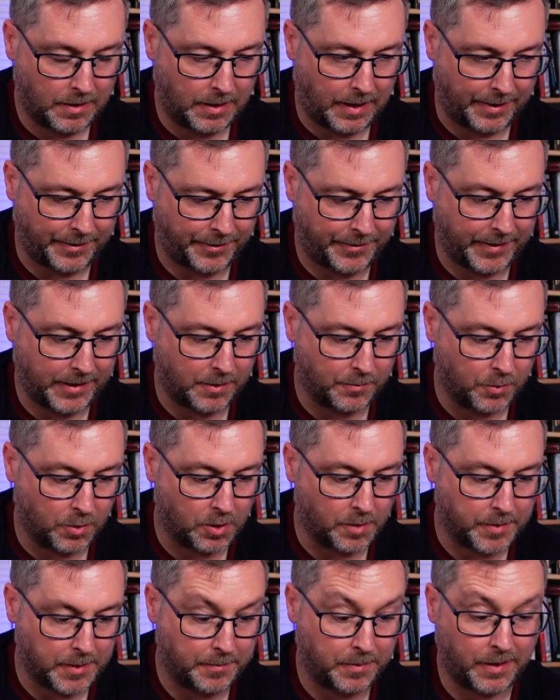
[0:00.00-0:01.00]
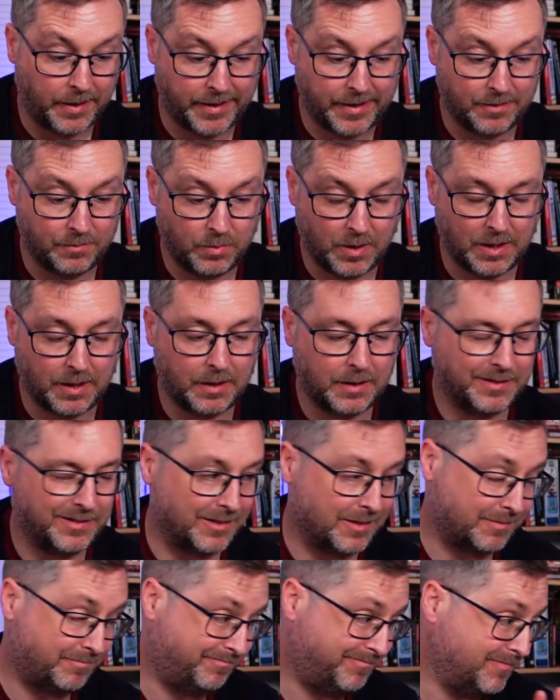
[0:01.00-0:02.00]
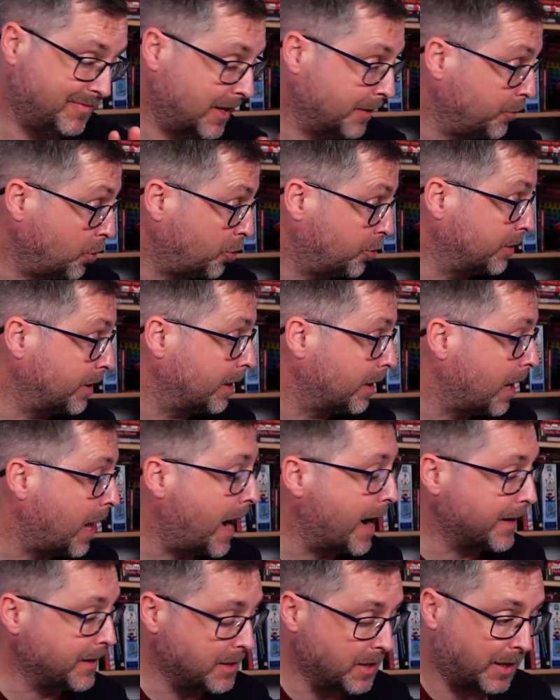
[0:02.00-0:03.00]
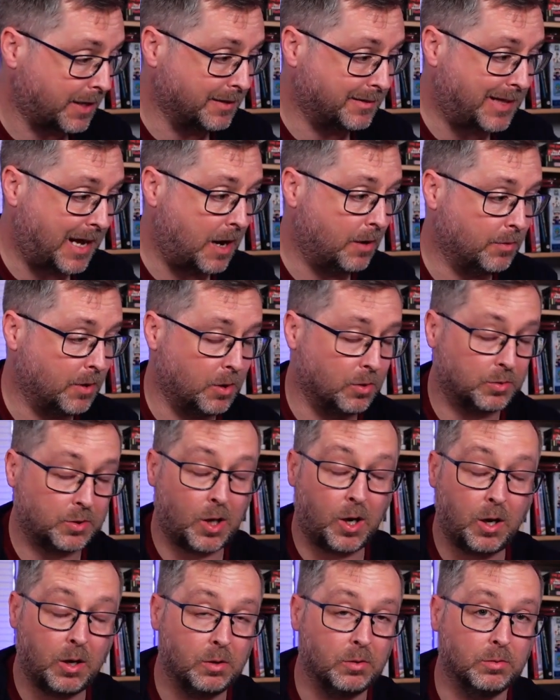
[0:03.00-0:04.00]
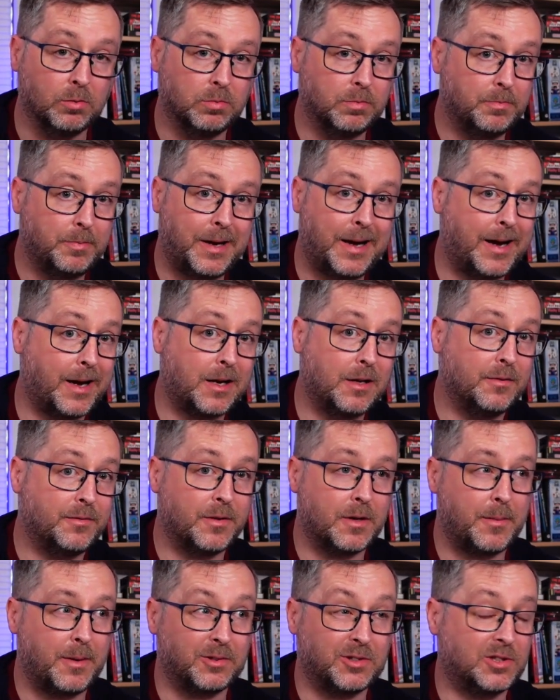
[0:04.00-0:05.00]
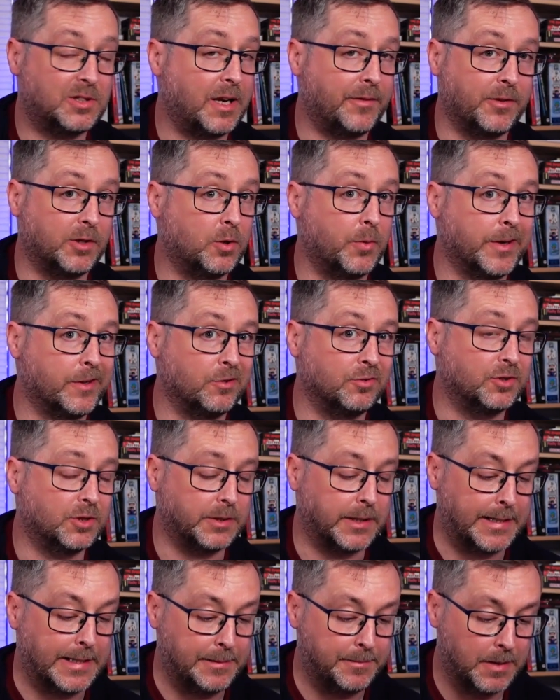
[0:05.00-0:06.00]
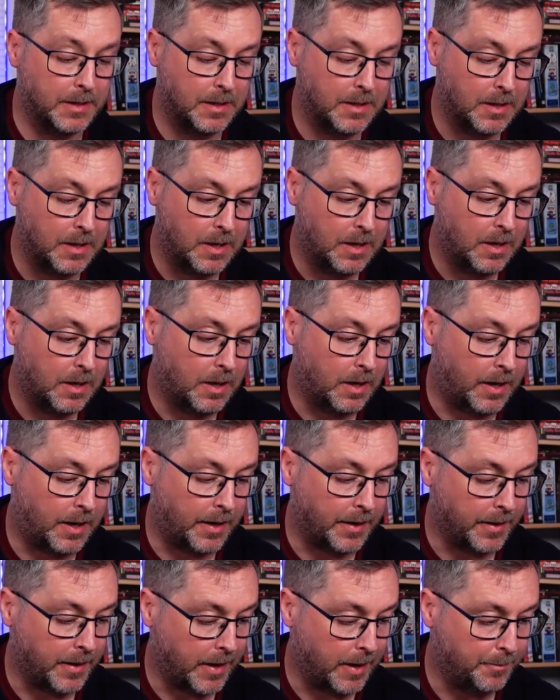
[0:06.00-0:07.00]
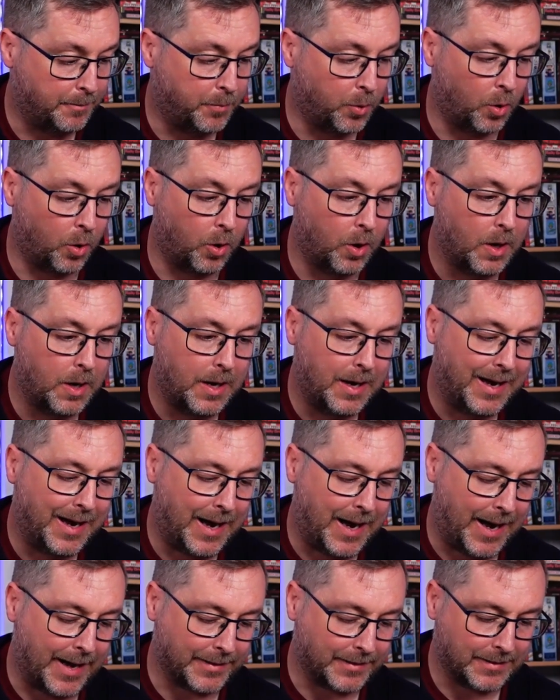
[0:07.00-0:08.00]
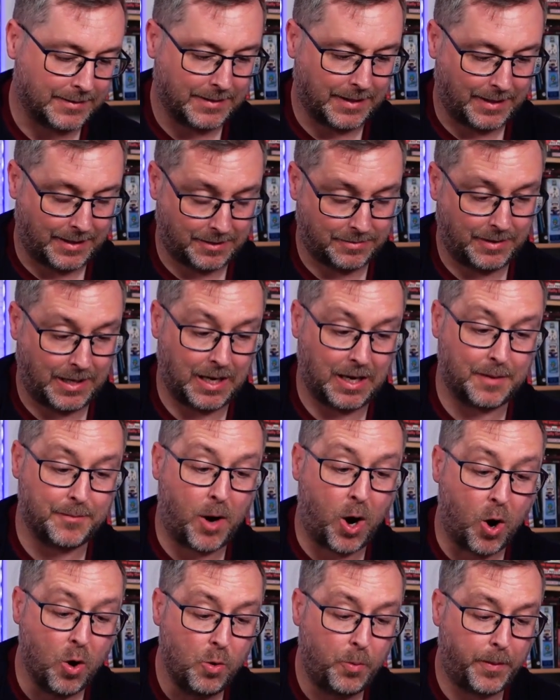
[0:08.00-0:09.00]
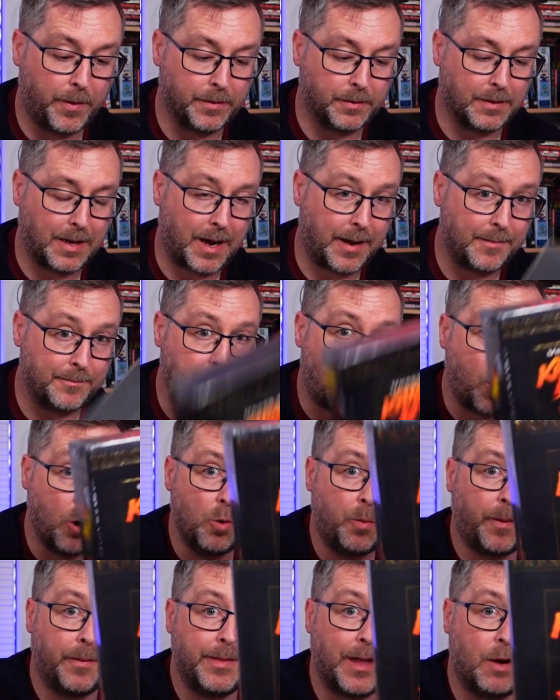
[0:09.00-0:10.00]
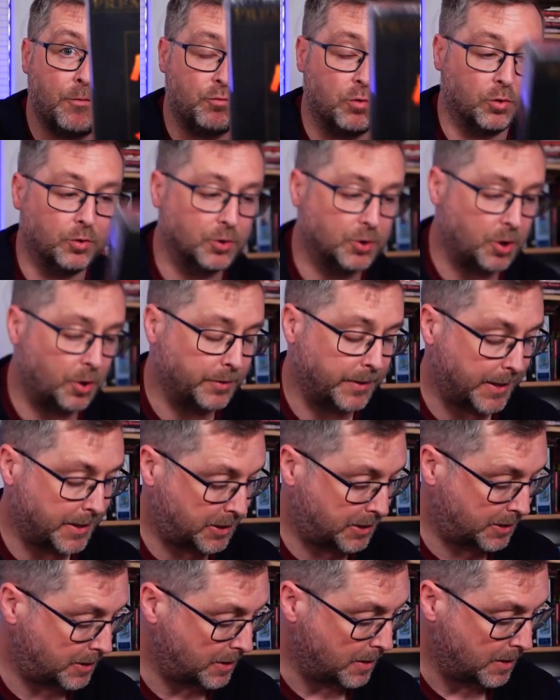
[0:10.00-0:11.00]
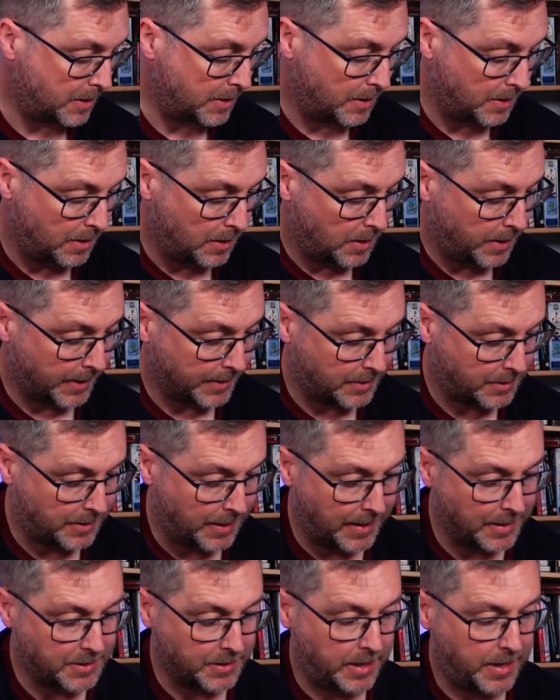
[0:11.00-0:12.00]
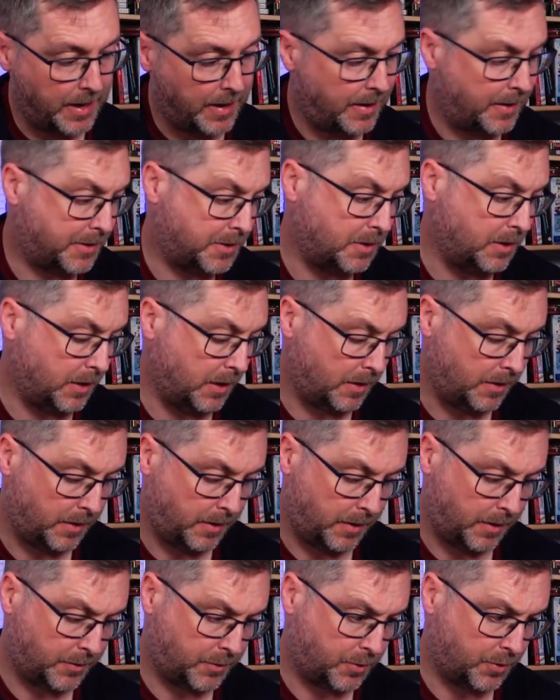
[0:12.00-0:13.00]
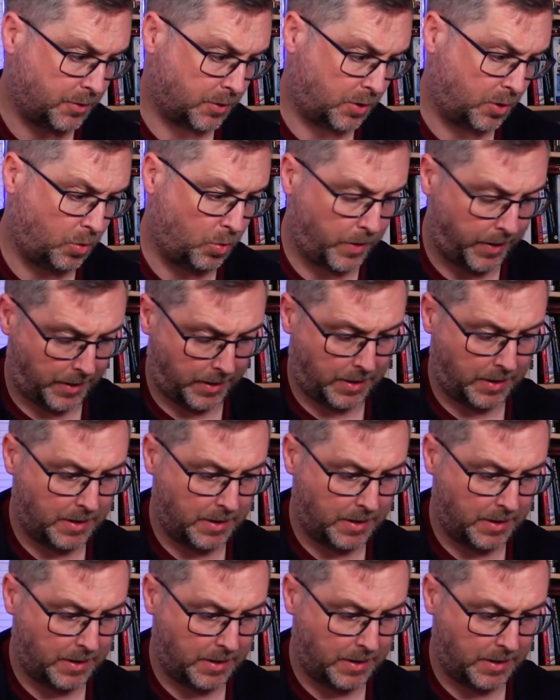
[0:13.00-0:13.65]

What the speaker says: think I'm going to be playing, well, I'm not going to lie, you can download the whole pack for about £7 on Steam, and I'm hoping that runs on this. It says here, actually, it's just a quick